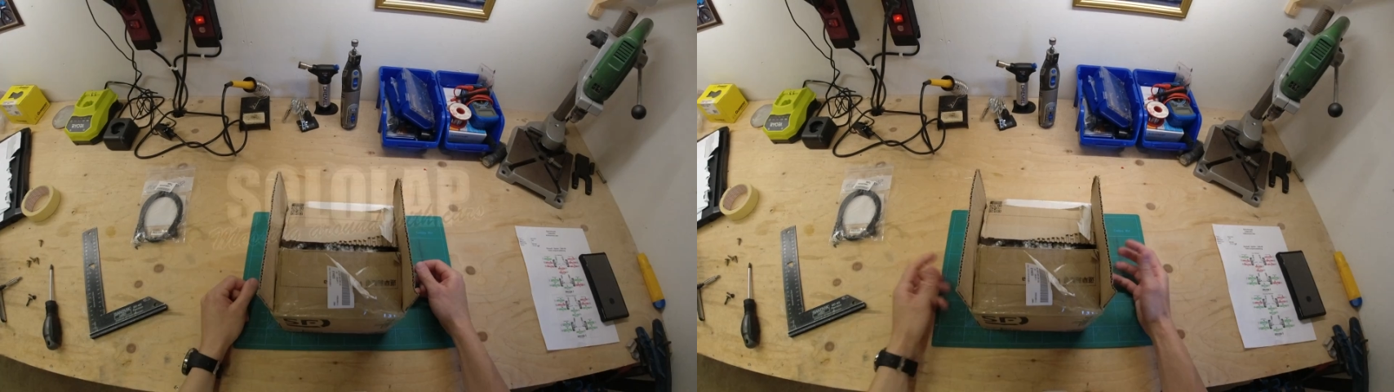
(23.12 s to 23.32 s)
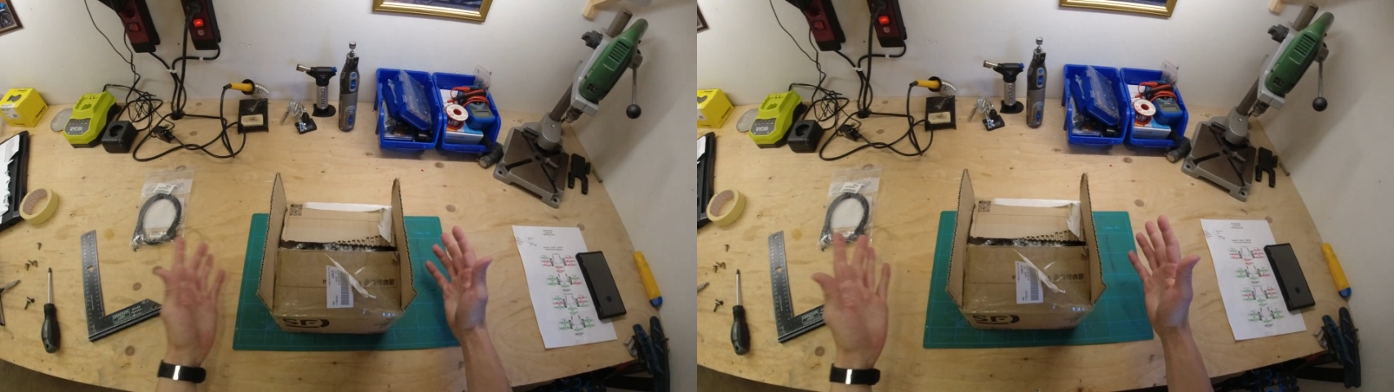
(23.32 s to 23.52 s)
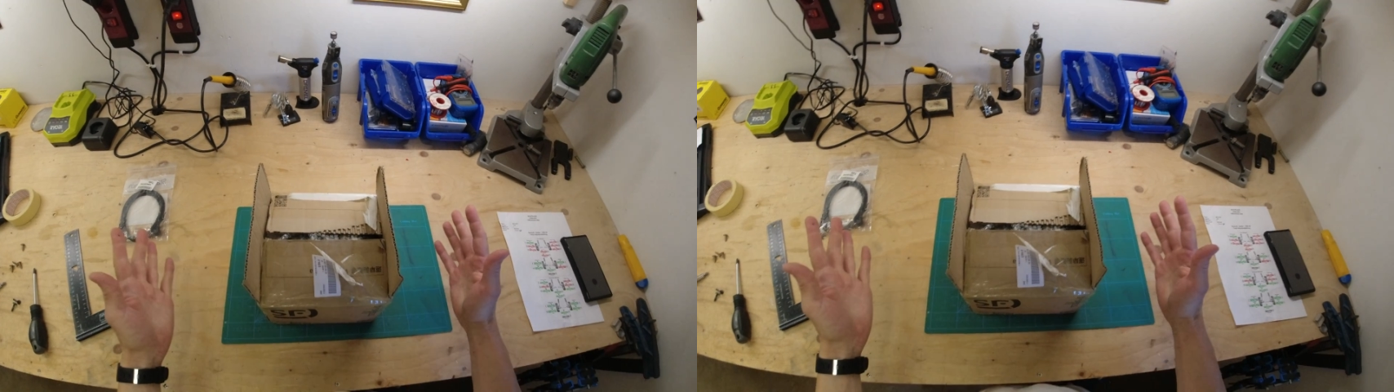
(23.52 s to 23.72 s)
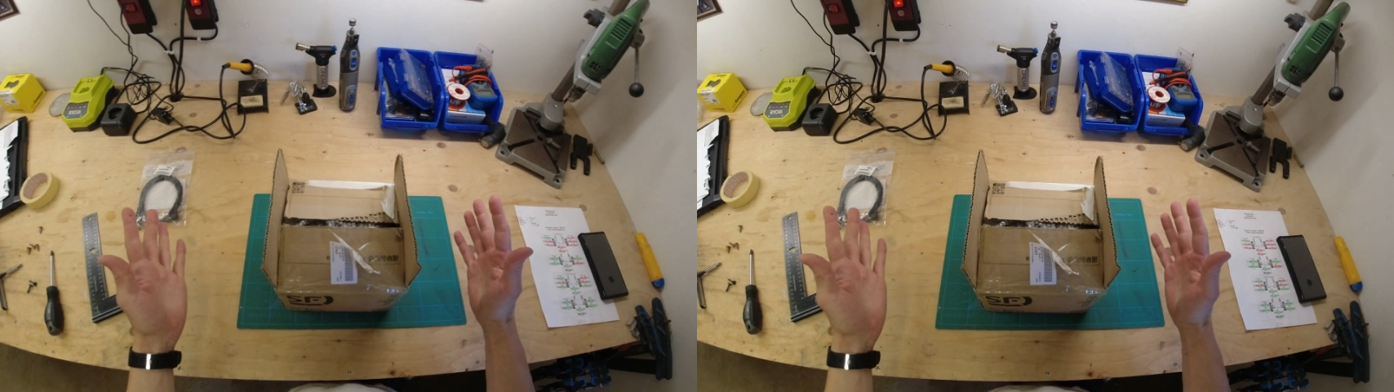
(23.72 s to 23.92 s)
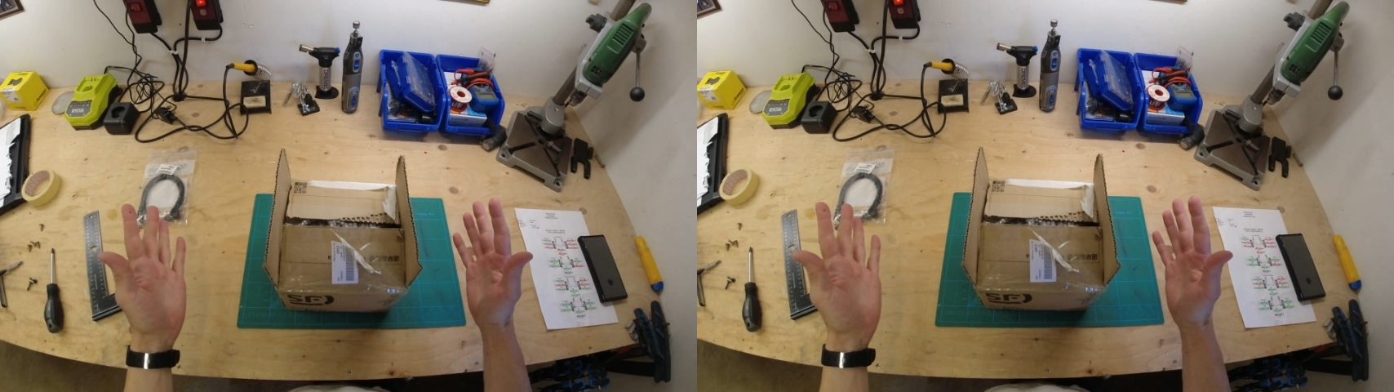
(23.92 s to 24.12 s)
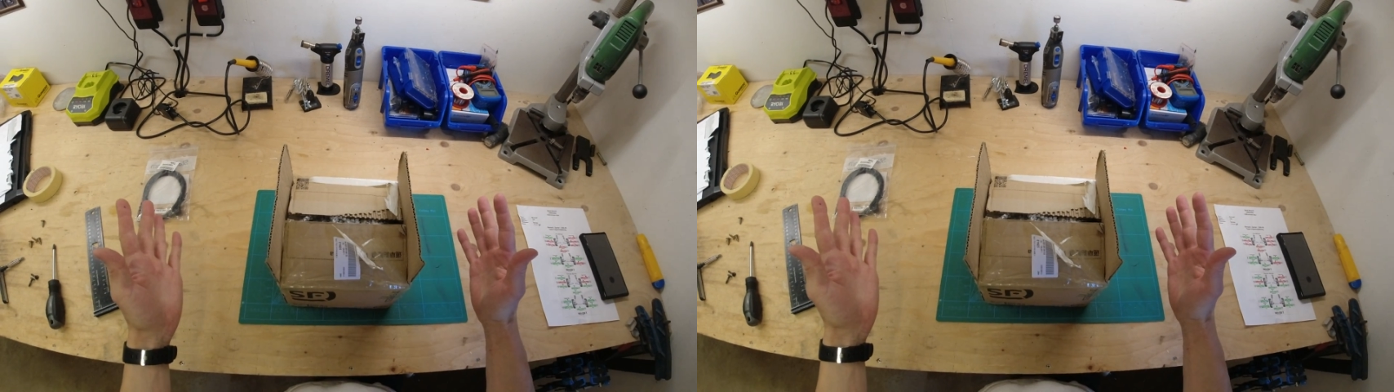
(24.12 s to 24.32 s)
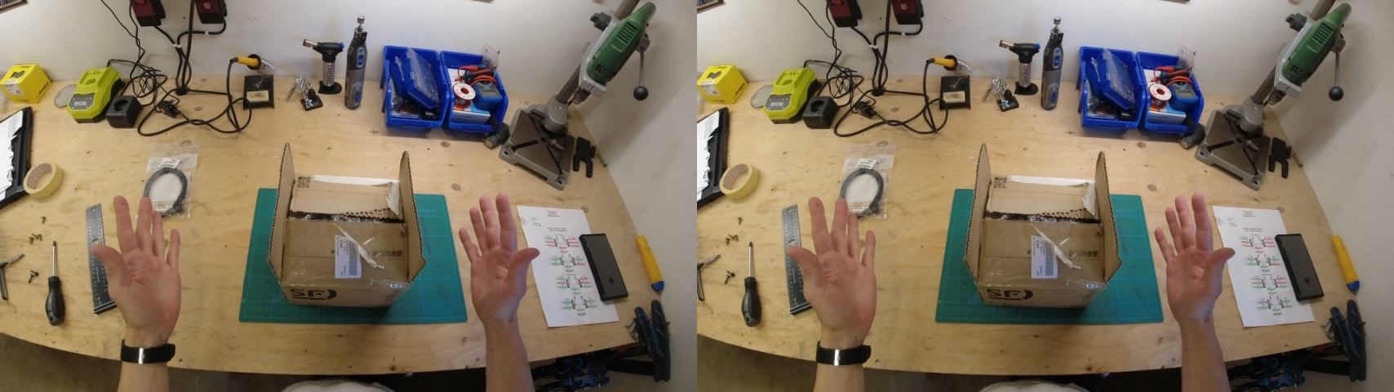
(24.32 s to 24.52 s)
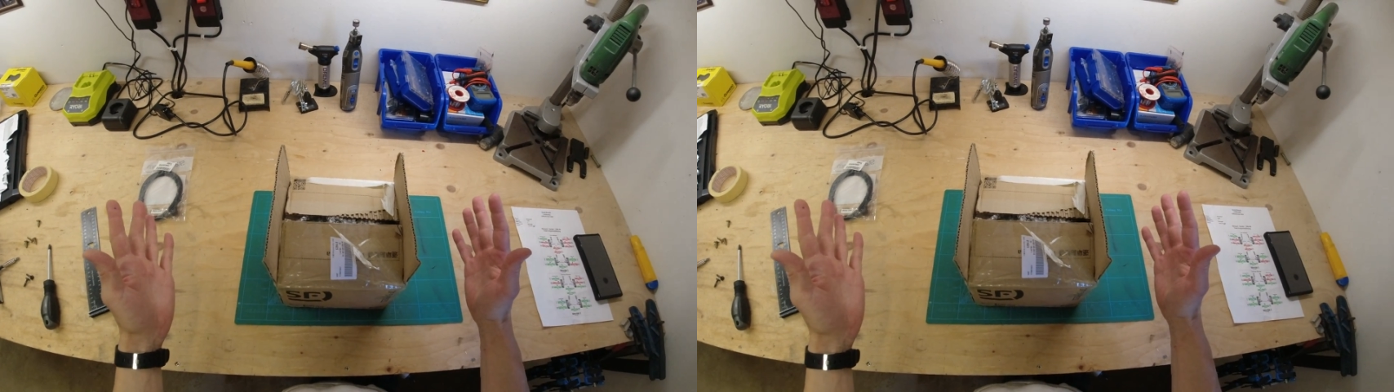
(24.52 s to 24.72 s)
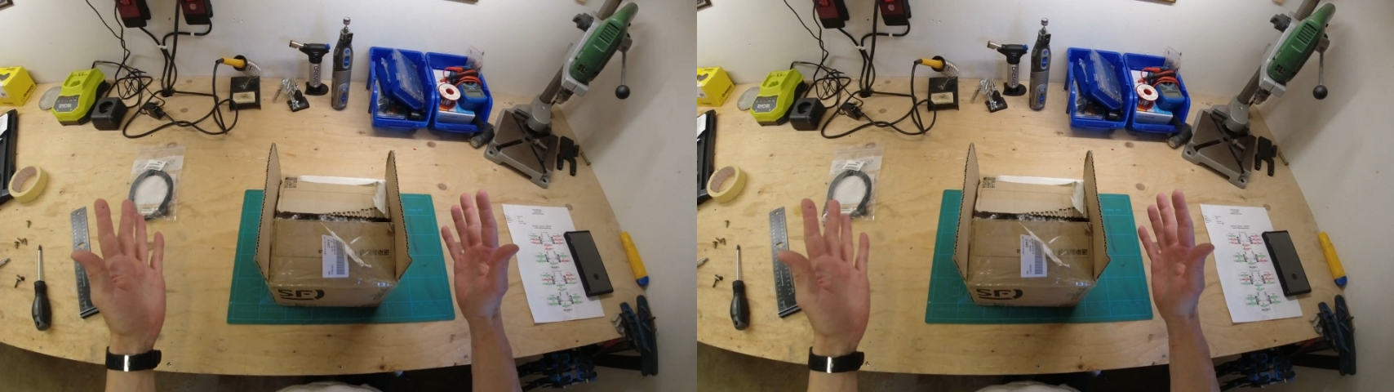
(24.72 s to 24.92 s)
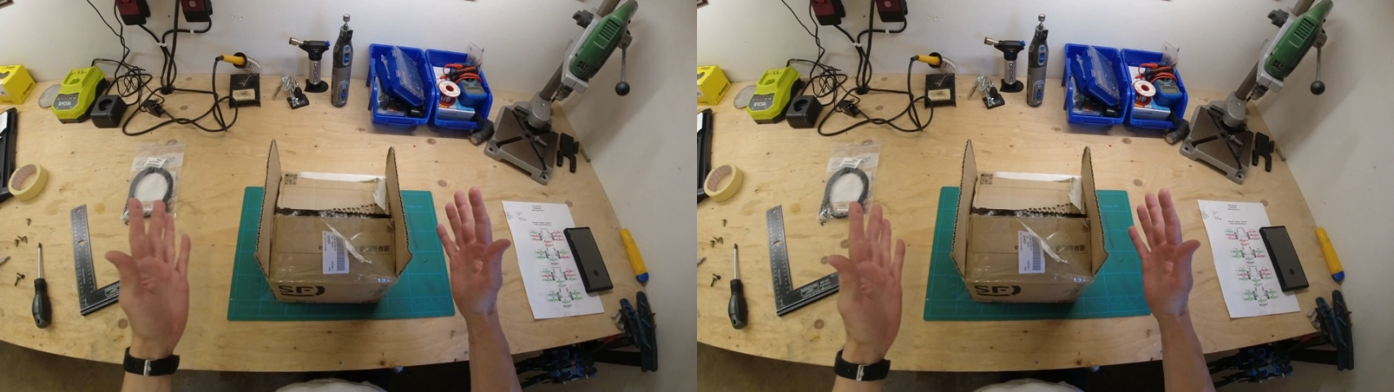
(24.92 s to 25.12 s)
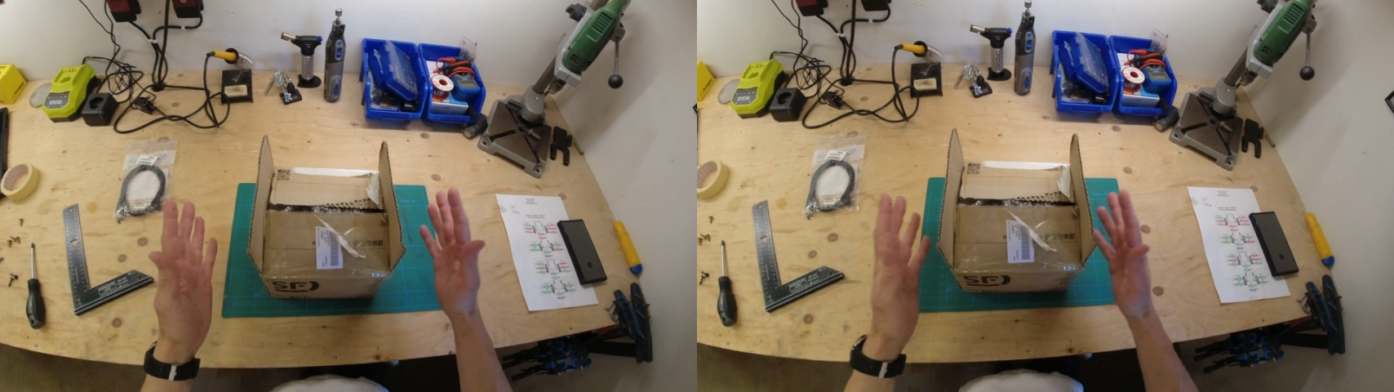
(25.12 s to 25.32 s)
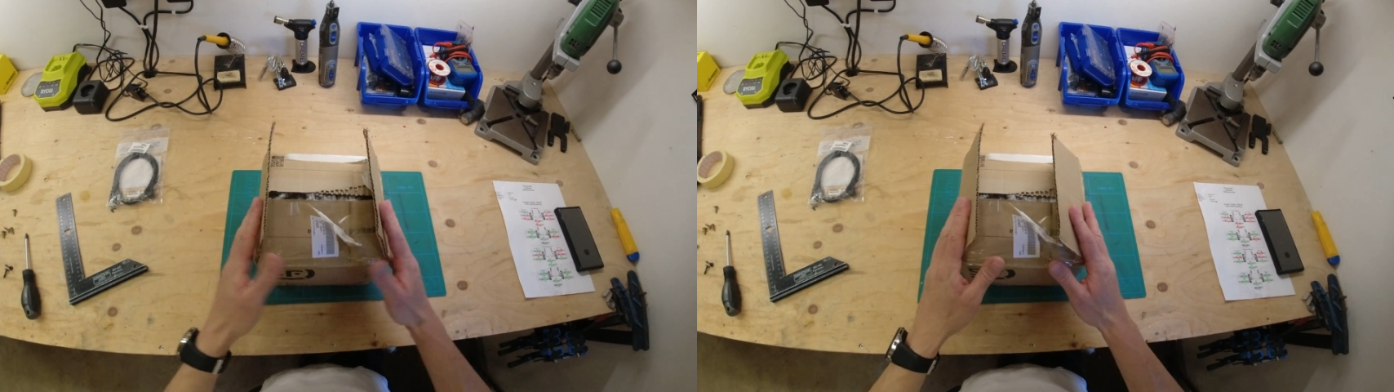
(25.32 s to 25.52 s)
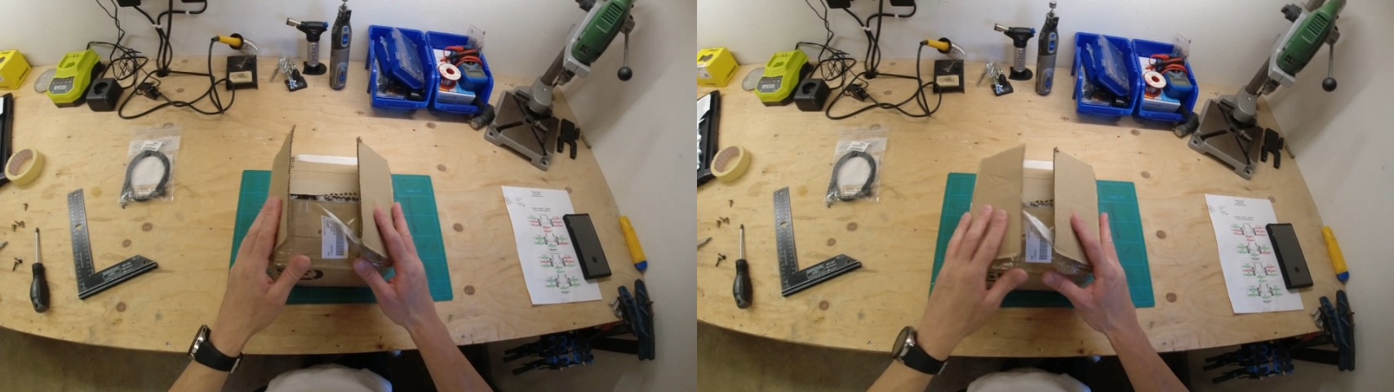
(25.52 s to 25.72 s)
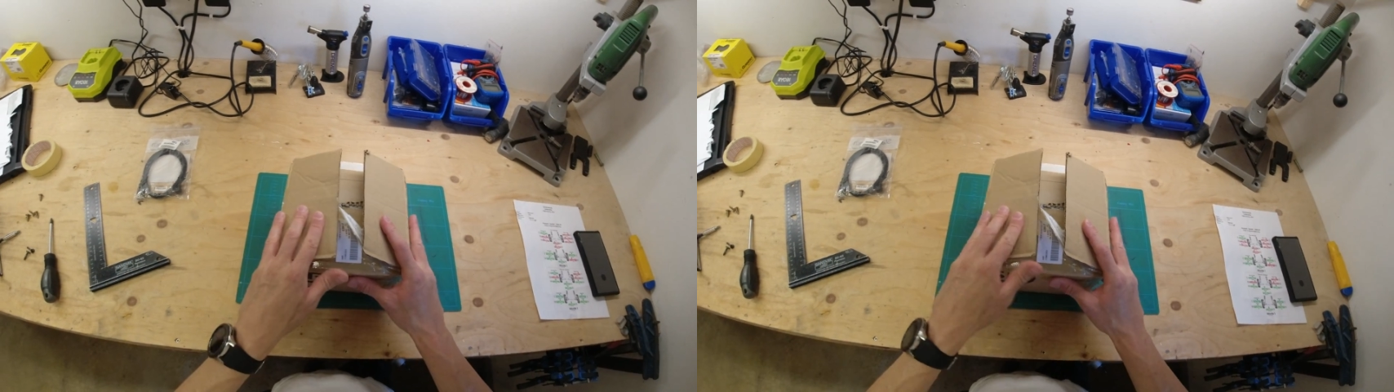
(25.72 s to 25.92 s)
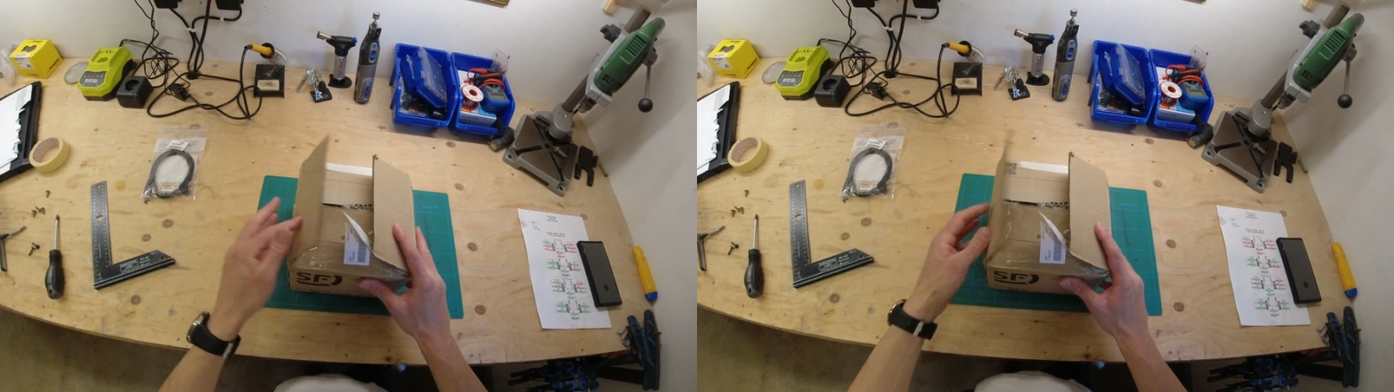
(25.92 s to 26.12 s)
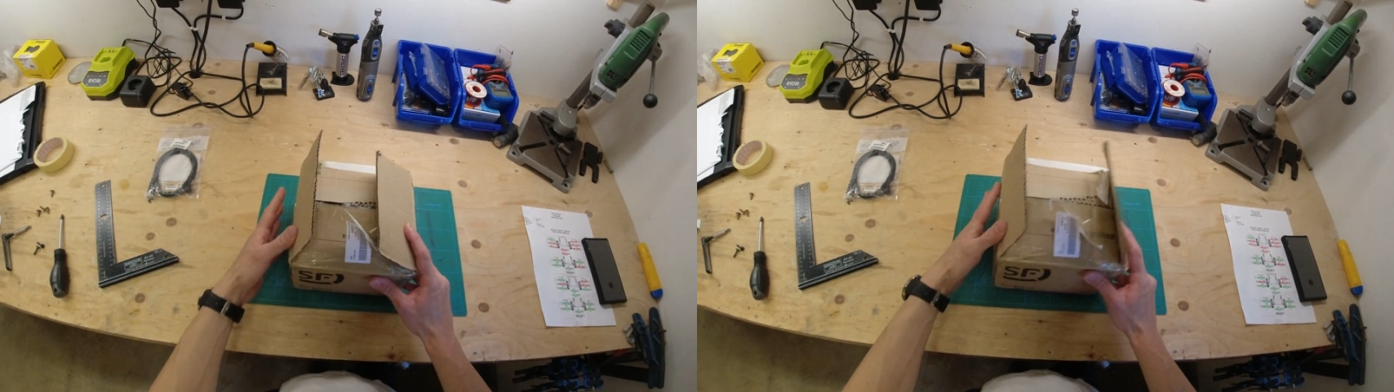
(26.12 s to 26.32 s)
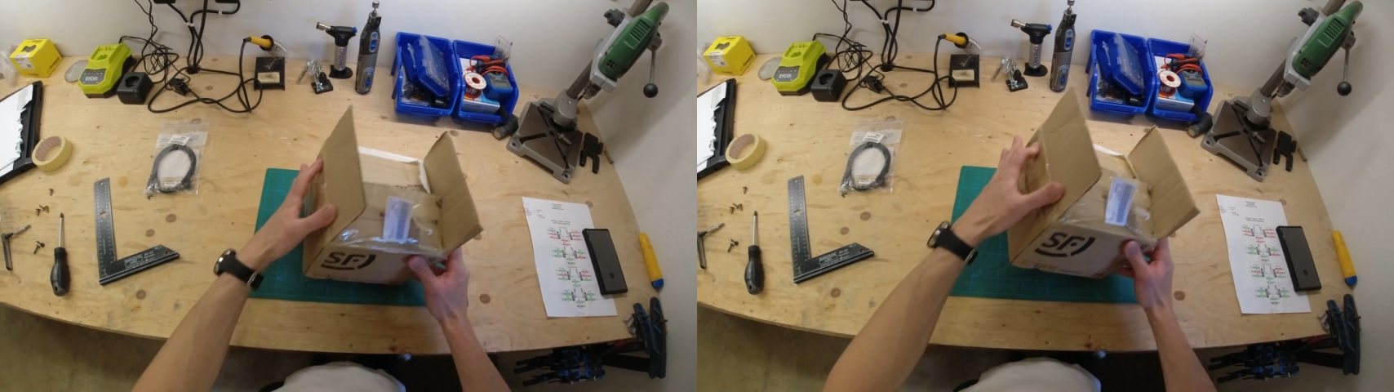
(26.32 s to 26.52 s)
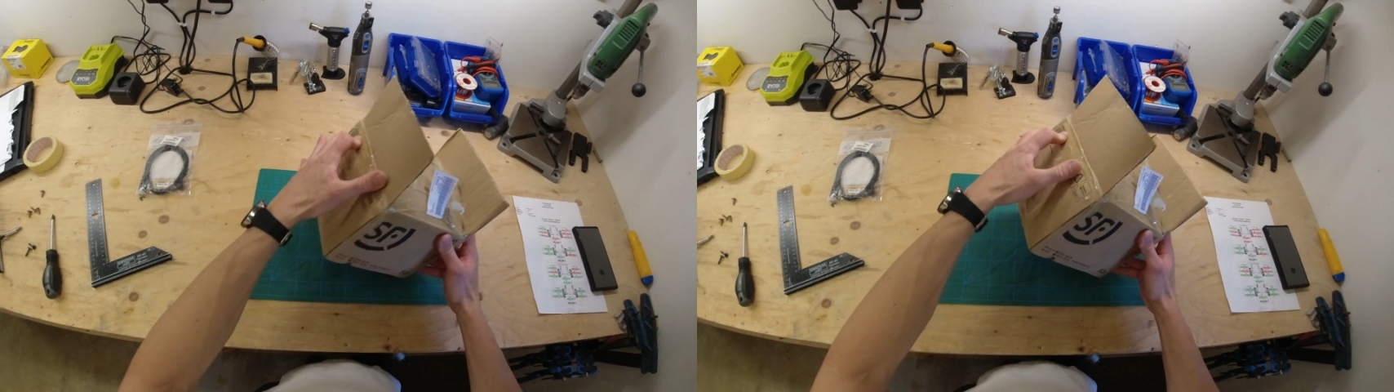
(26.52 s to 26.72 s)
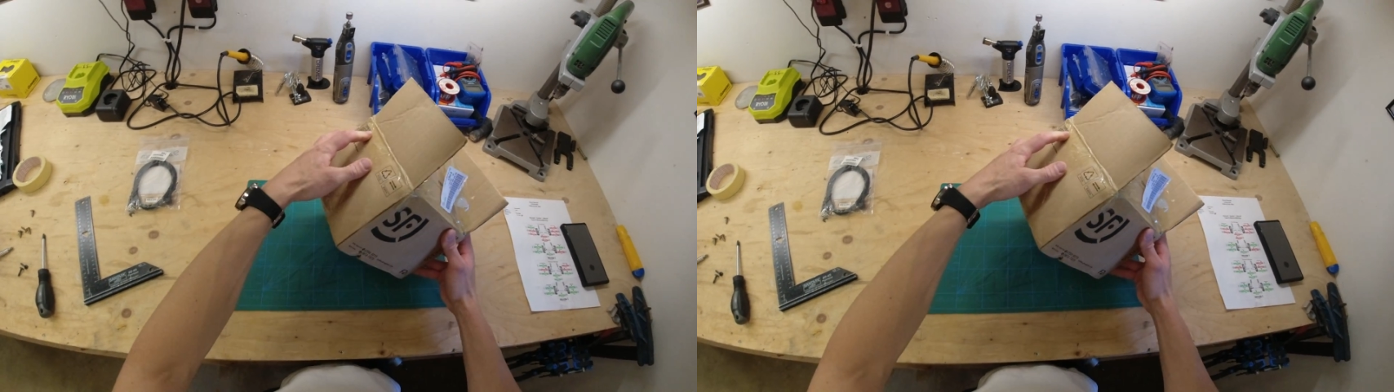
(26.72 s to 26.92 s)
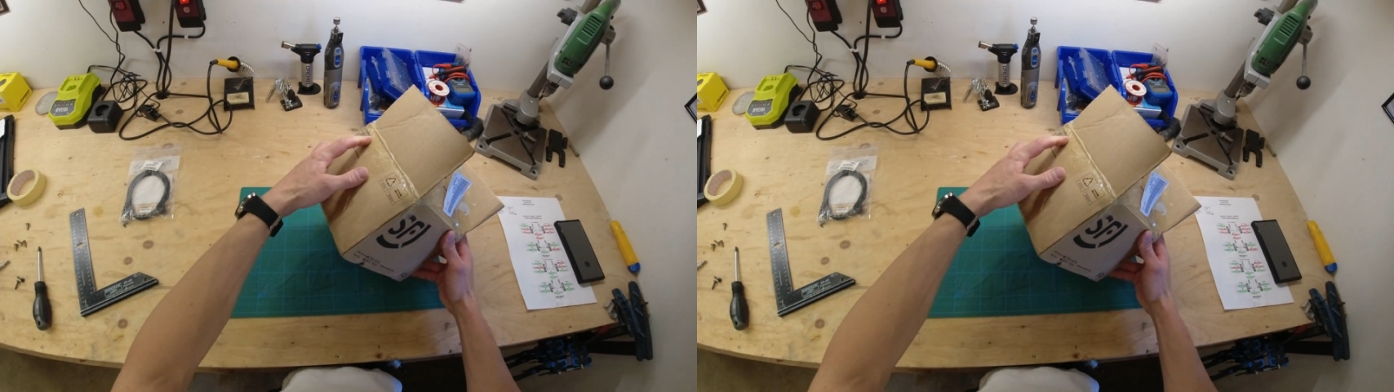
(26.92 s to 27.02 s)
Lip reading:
Nobody's mouth can be seen.